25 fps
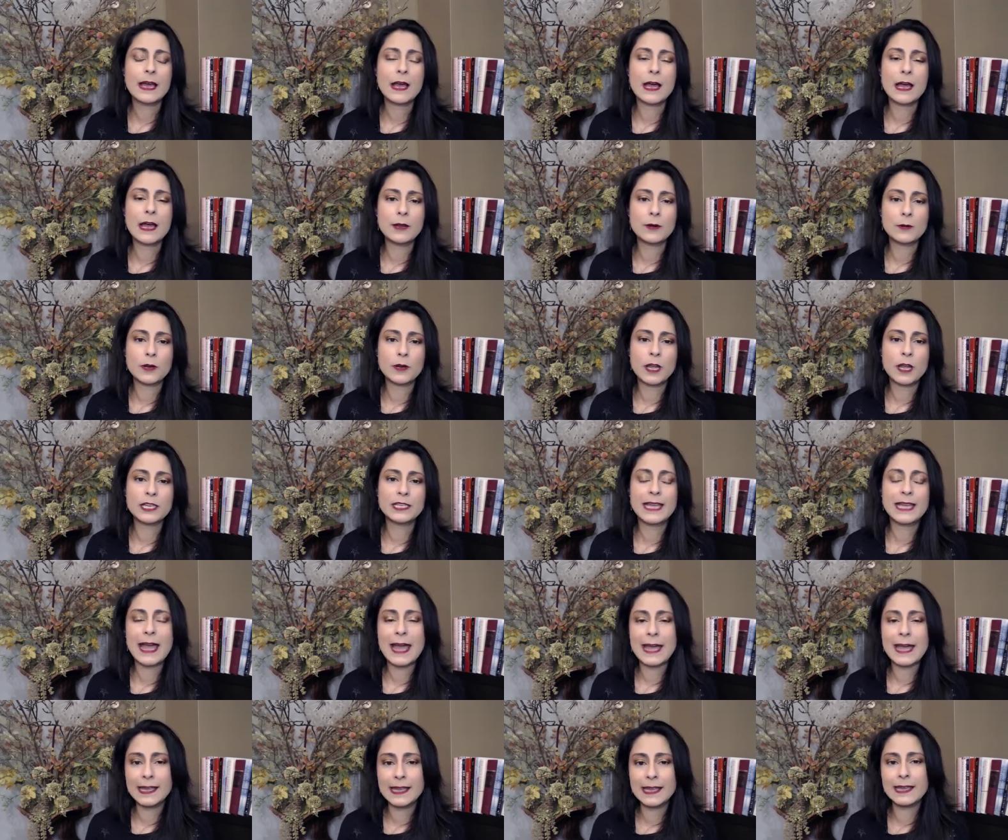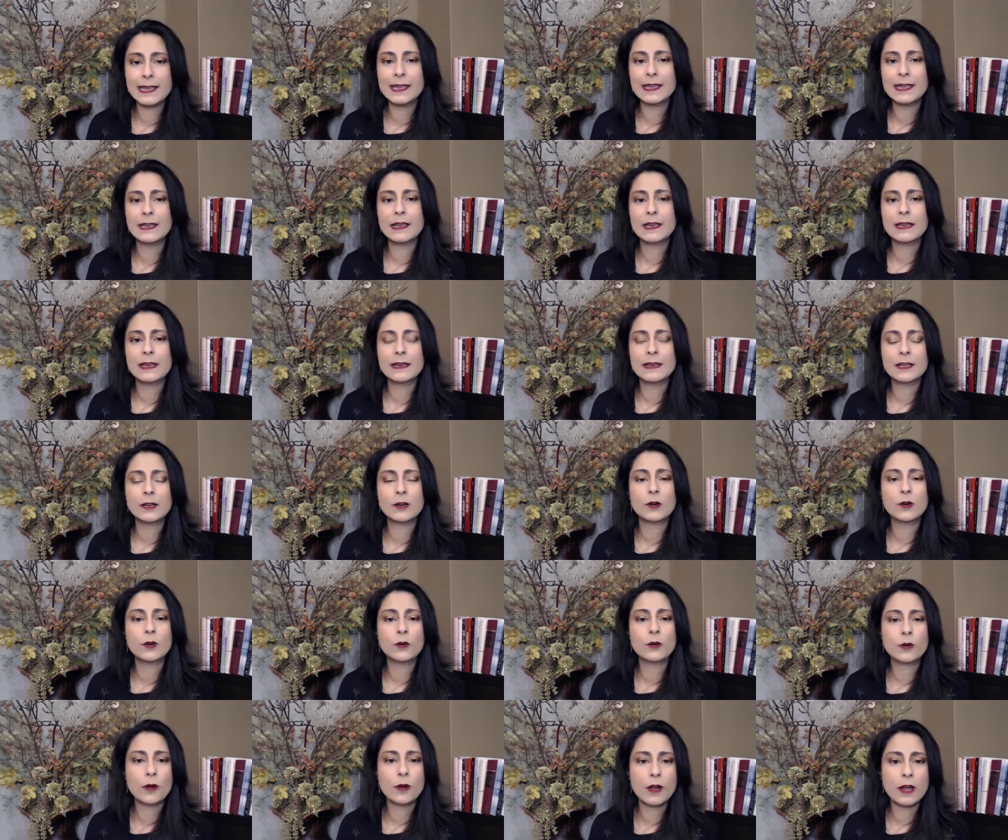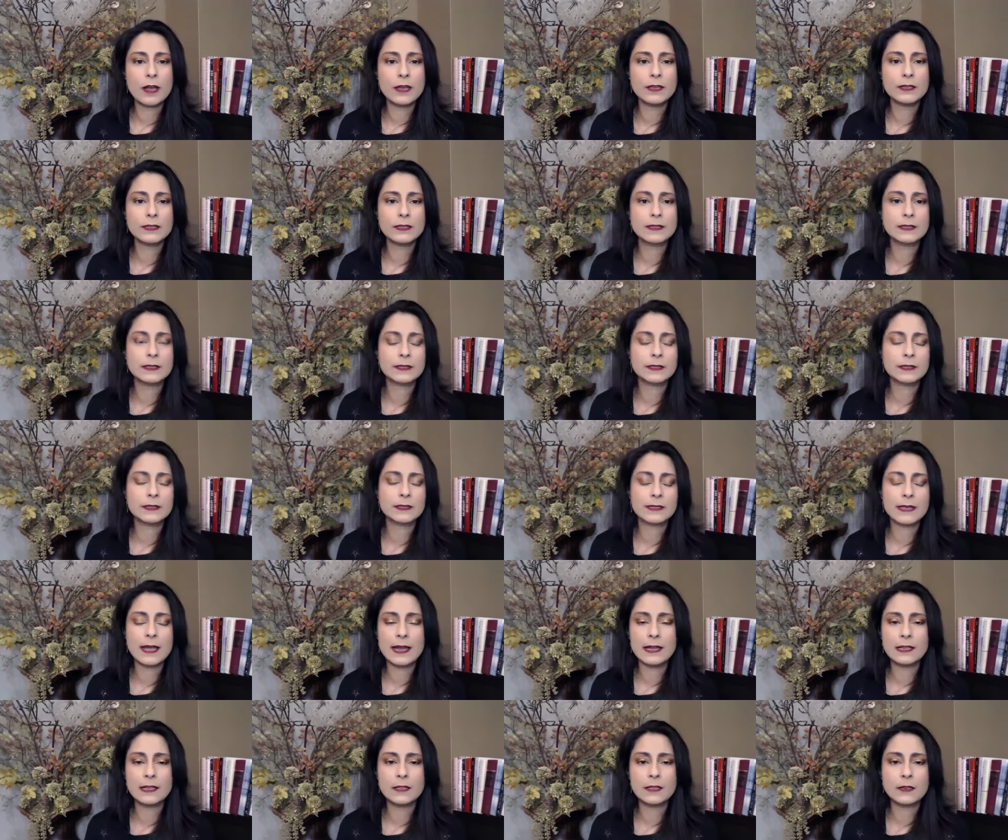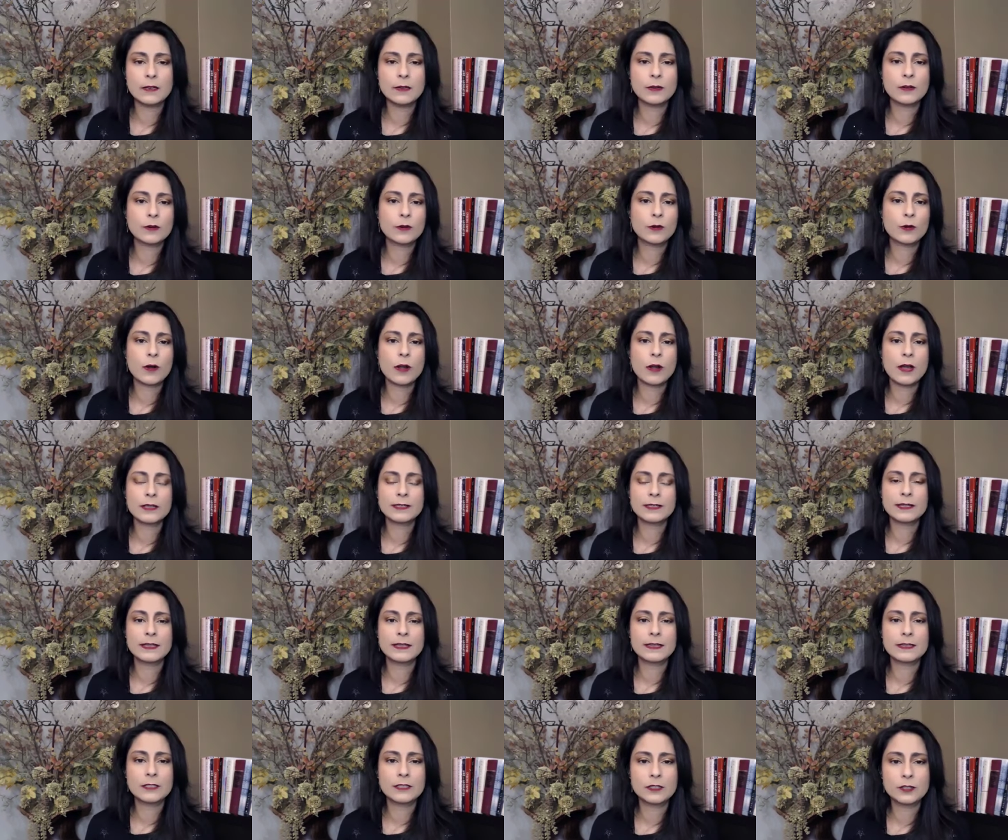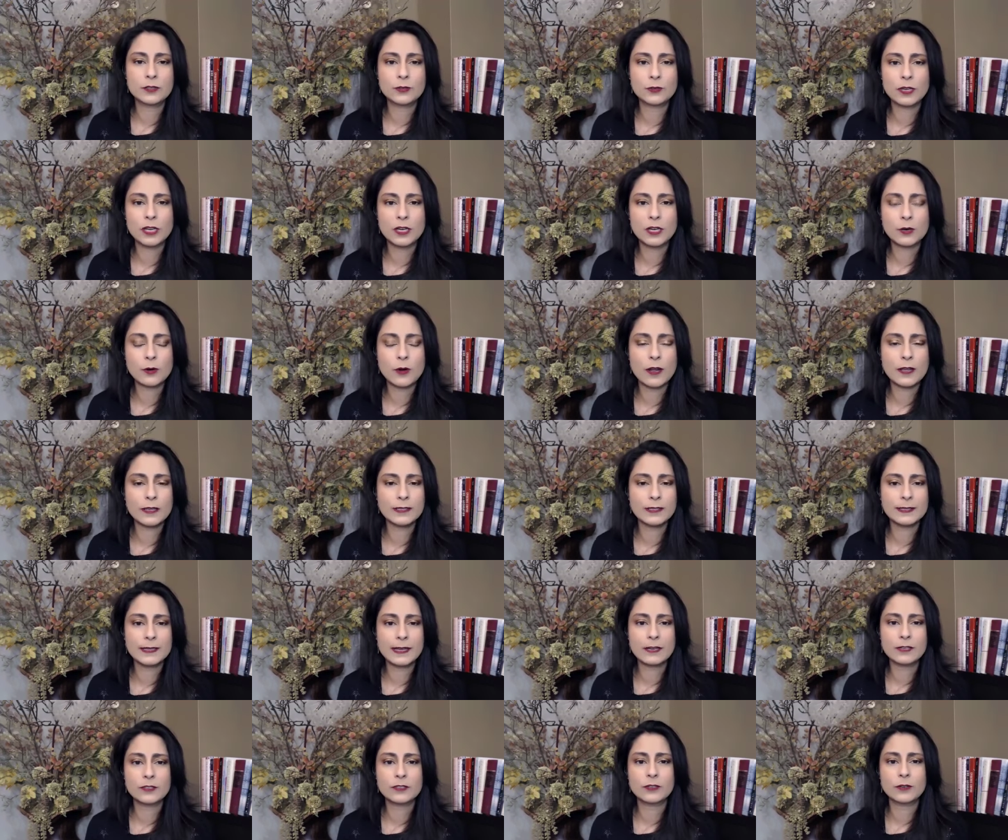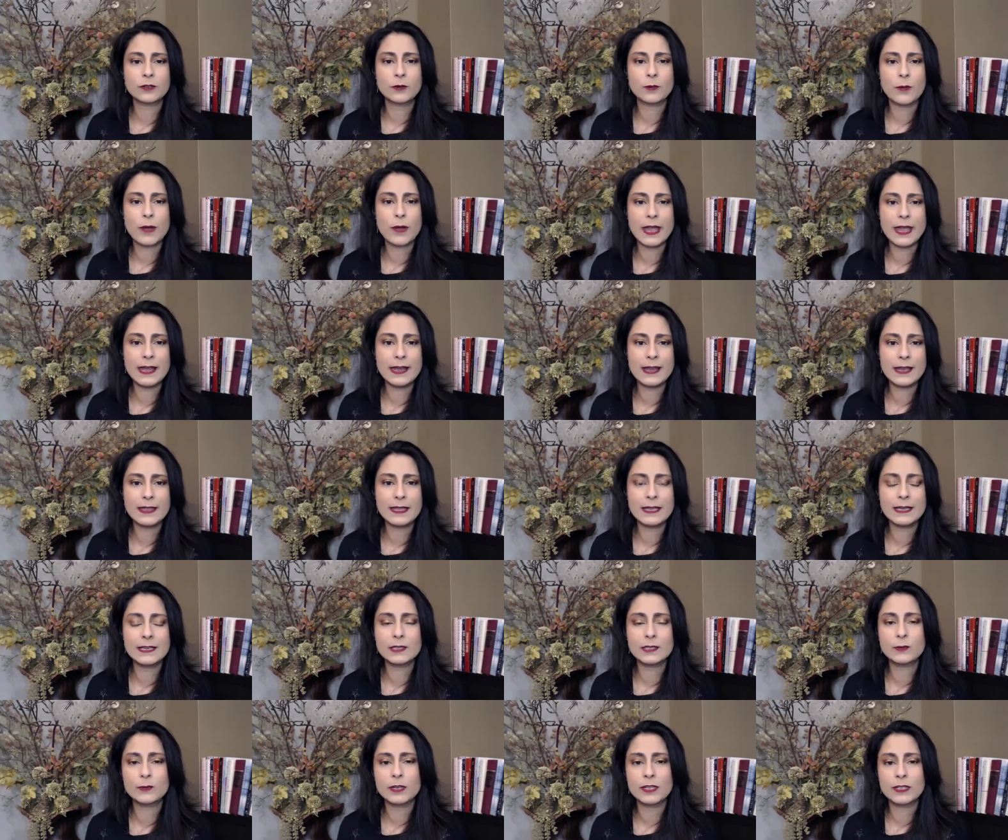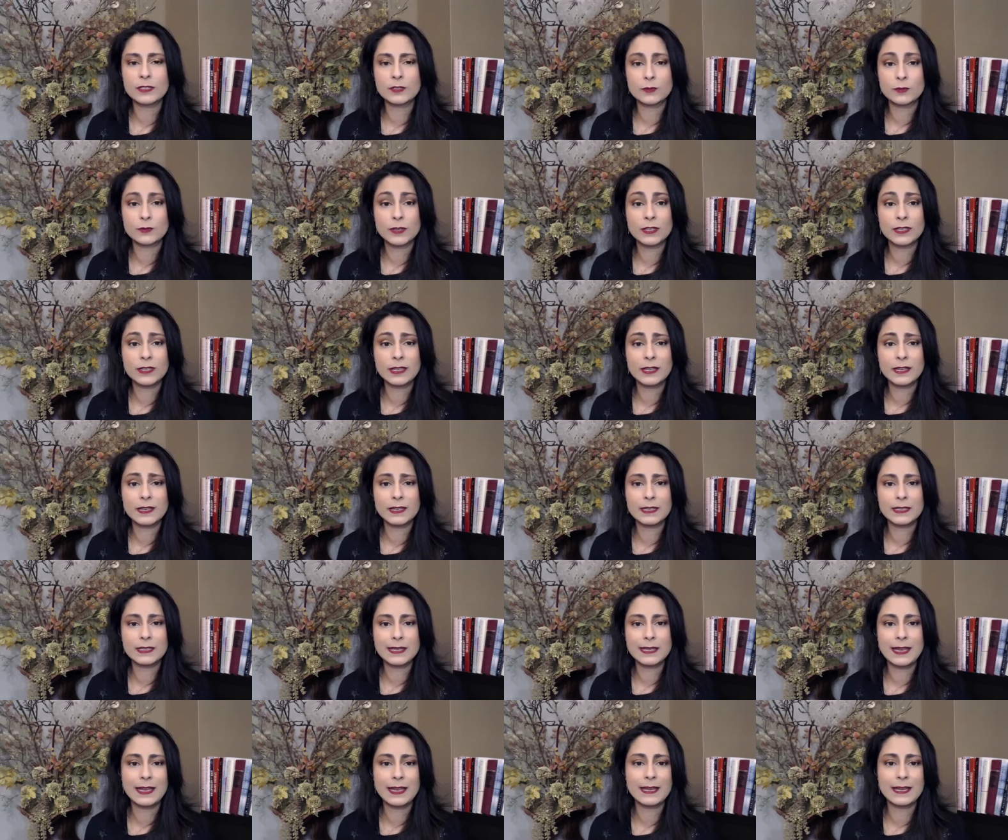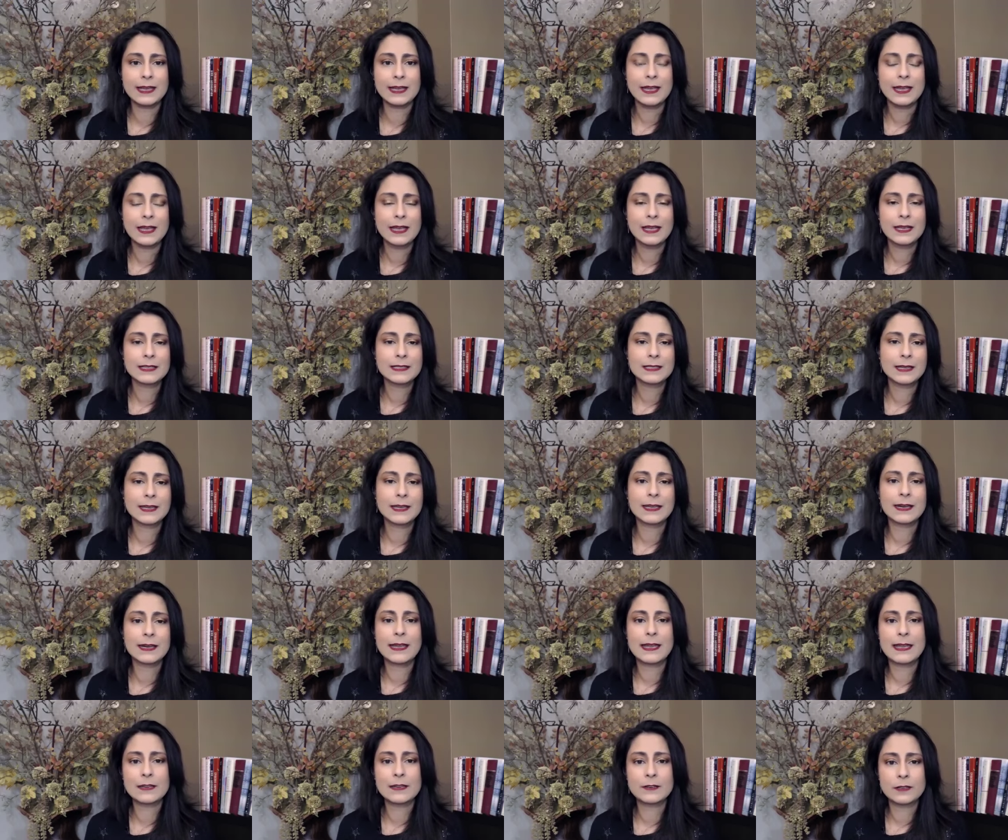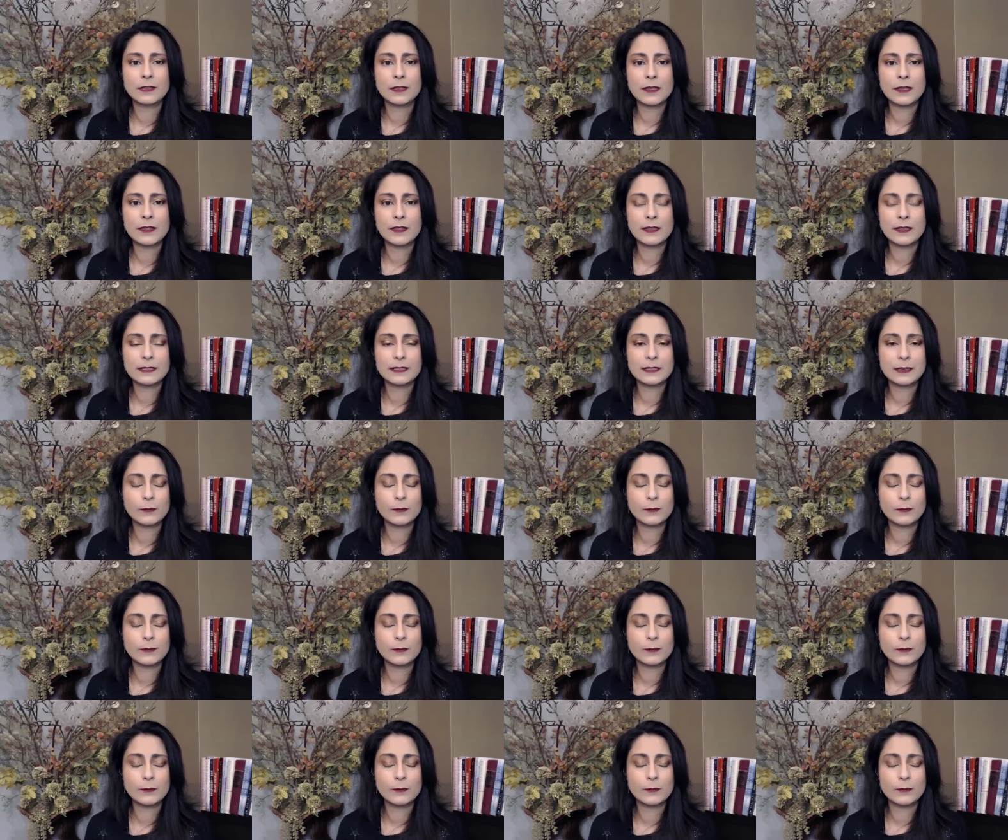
attacking it in a cross silo, cross industry, cross sector way, I think is what it's really going to take to get a handle on this.